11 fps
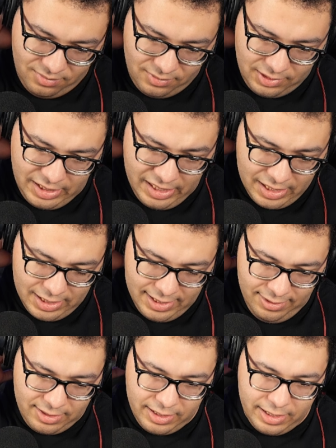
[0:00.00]
Yeah,
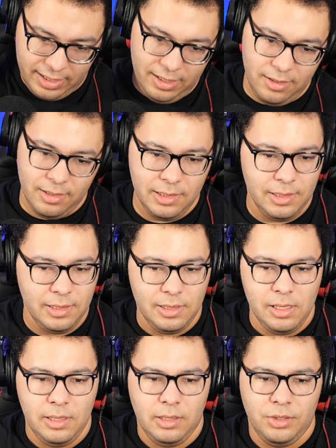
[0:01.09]
okay.
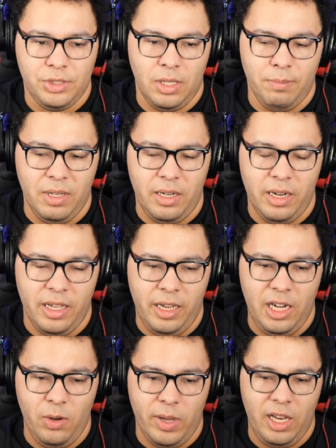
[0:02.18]
So, but
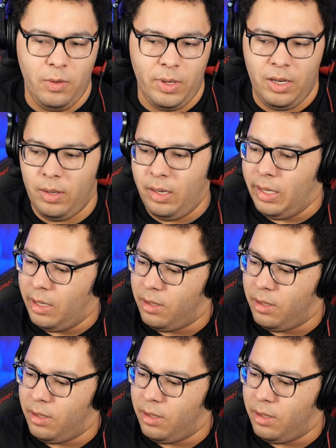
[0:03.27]
anyway.